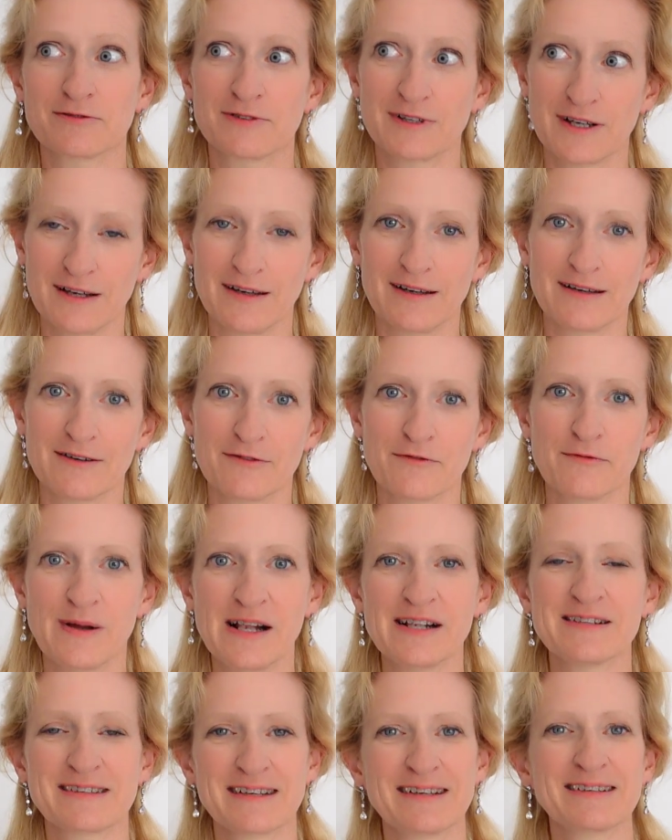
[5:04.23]
okay, if
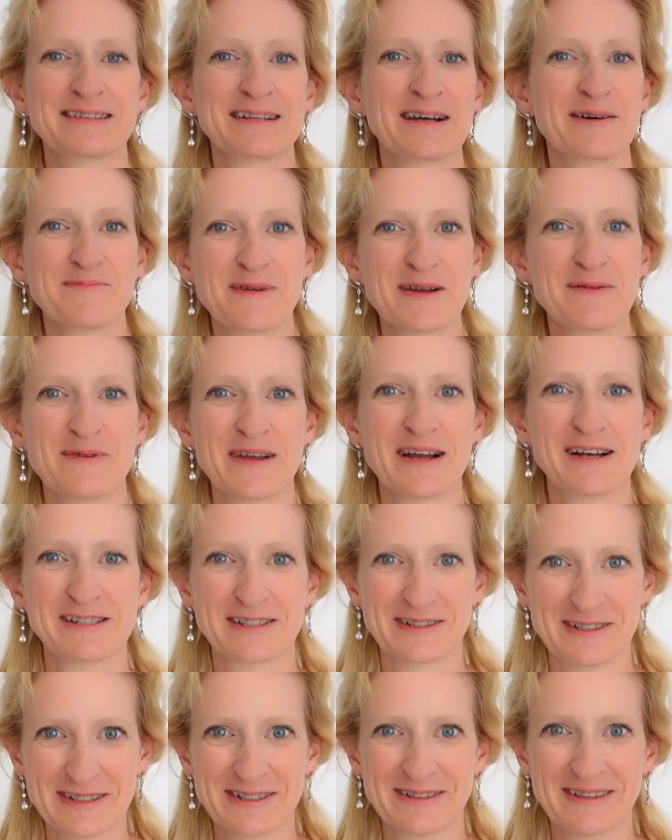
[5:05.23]
Mel says that, maybe I
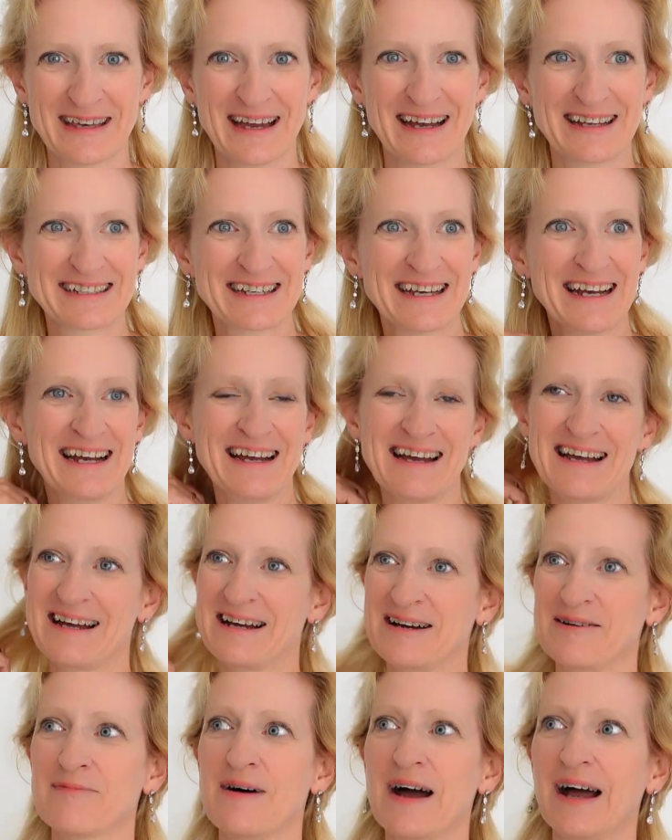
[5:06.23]
should do that,
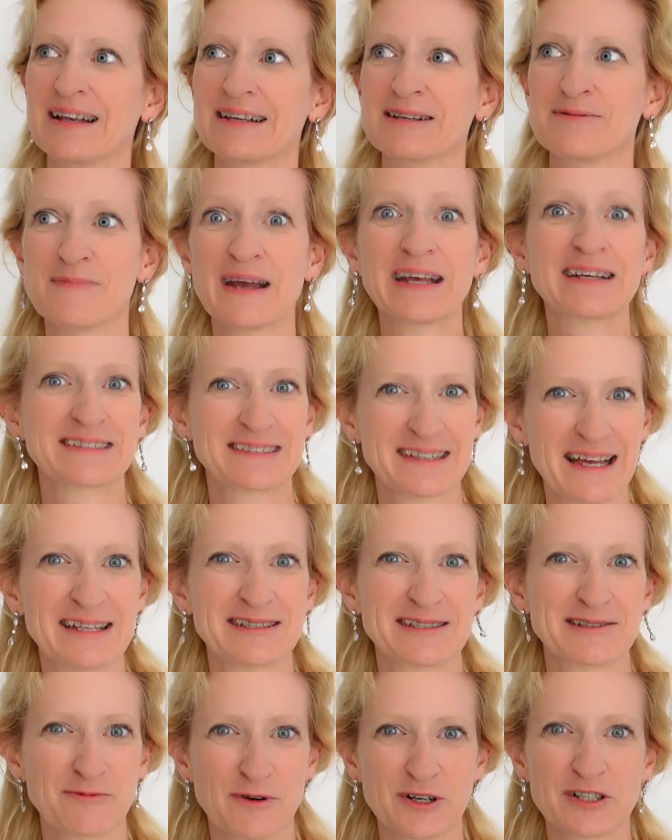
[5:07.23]
and it makes
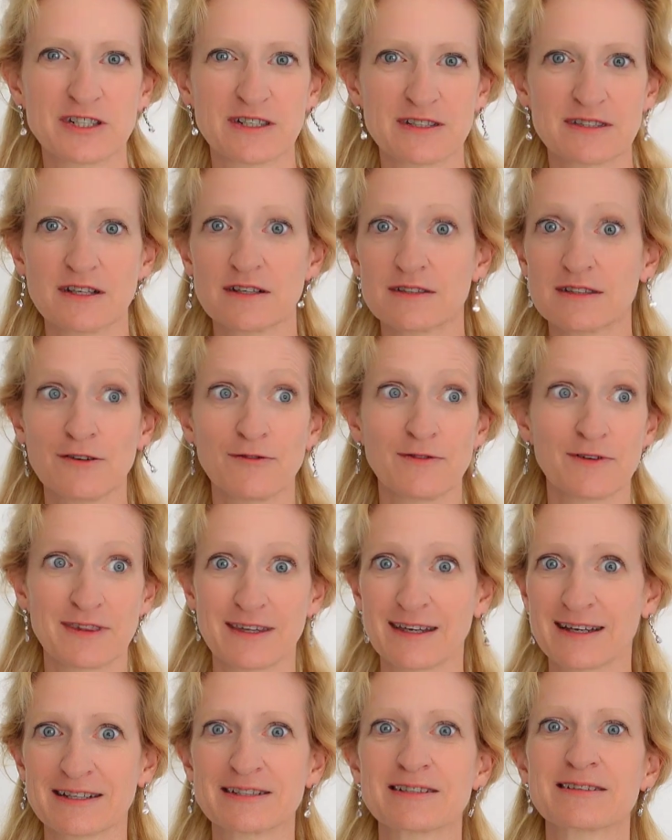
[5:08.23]
sense what she says. If you
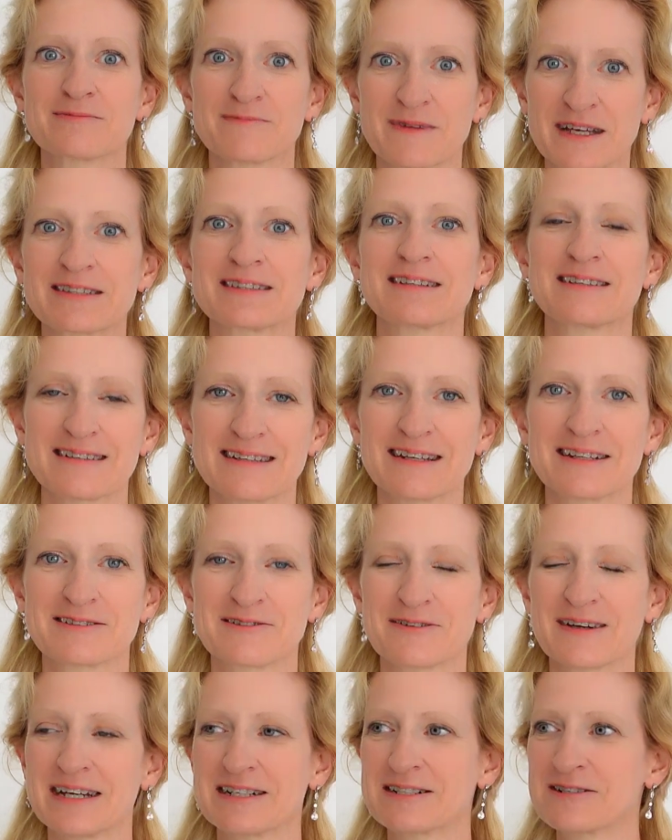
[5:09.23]
think it doesn't make sense, that's
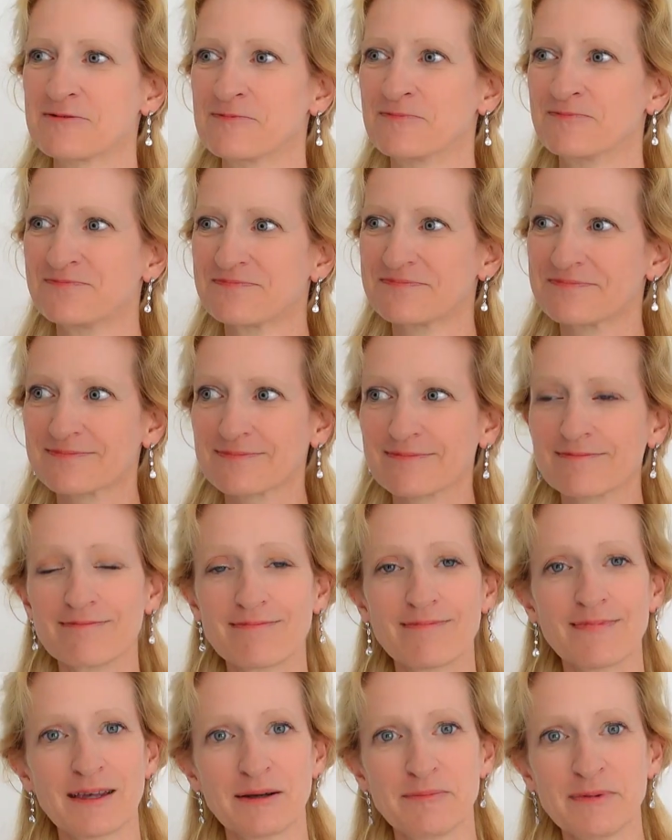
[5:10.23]
okay too.
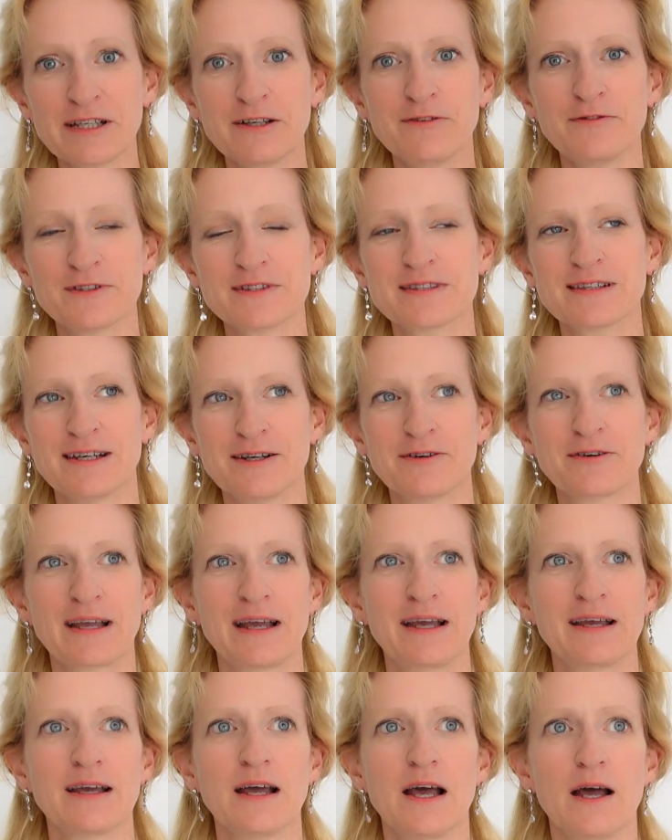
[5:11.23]
But if you say,
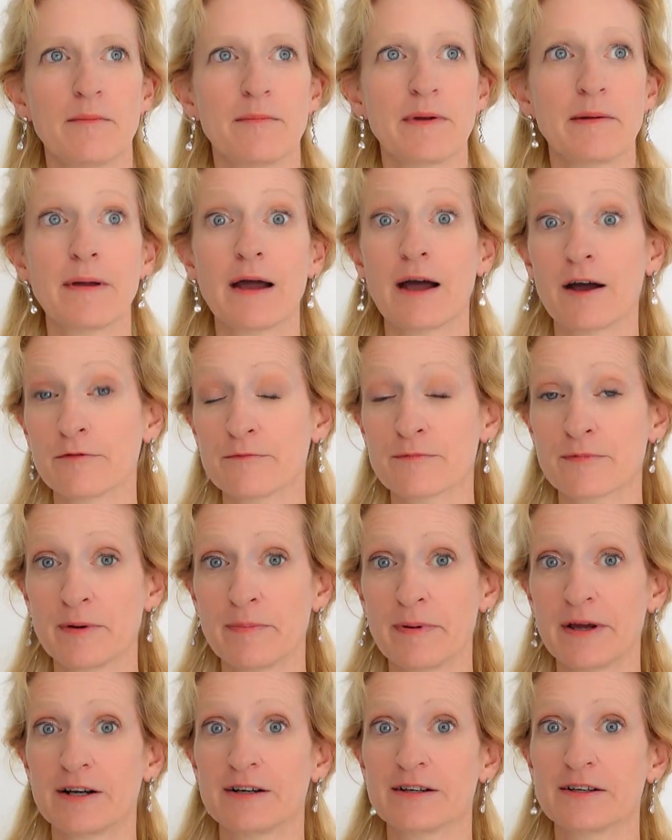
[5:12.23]
okay, maybe I haven't
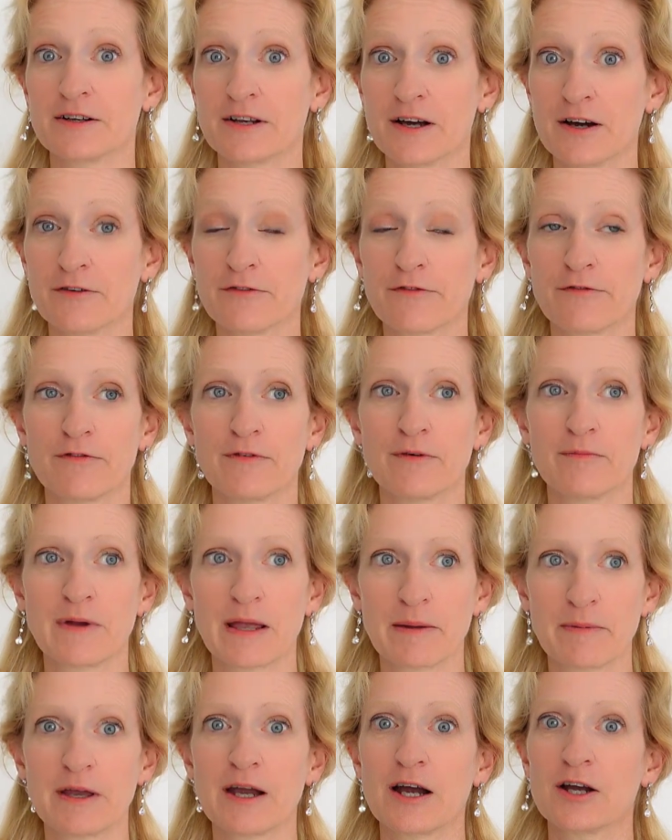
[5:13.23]
prepared enough,
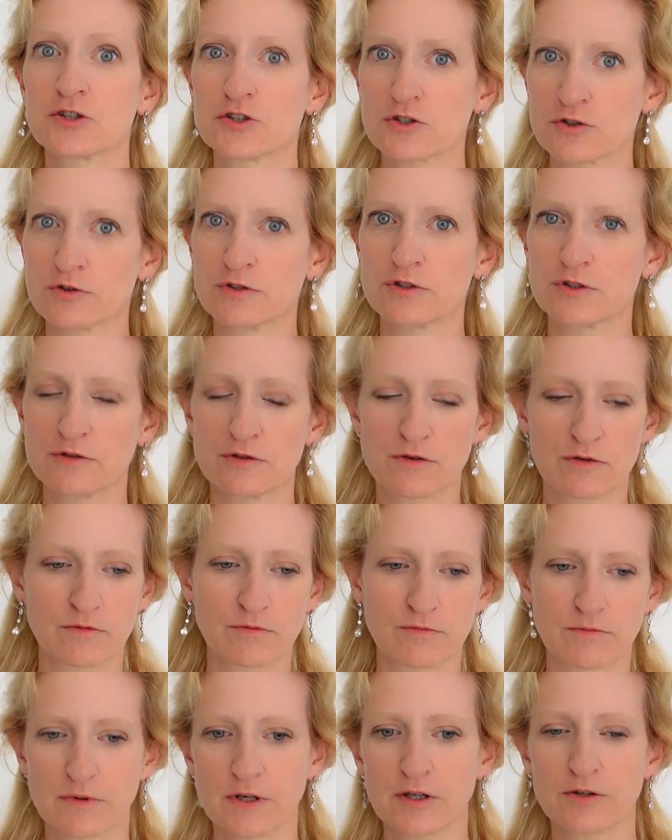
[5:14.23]
maybe I should,
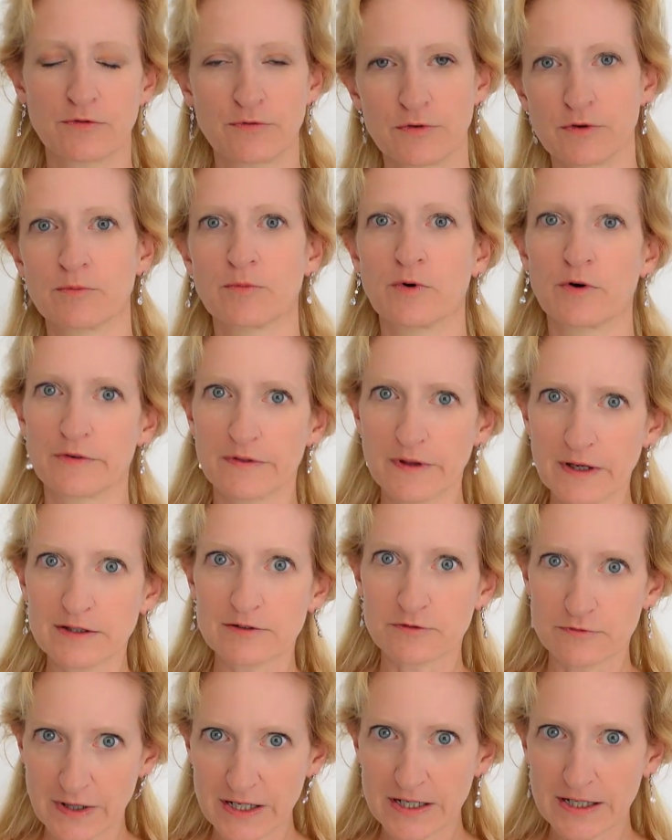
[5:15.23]
get a few more
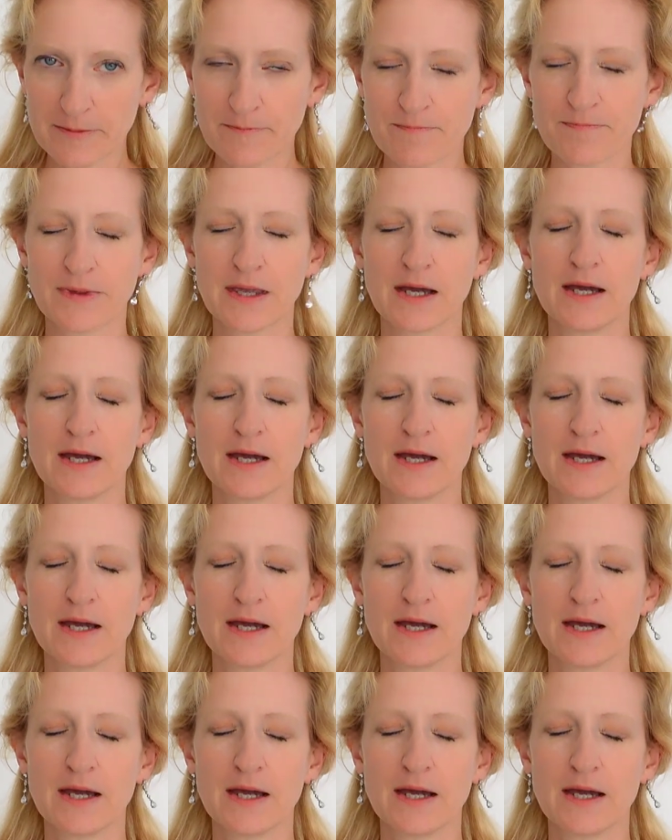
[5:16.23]
things ready,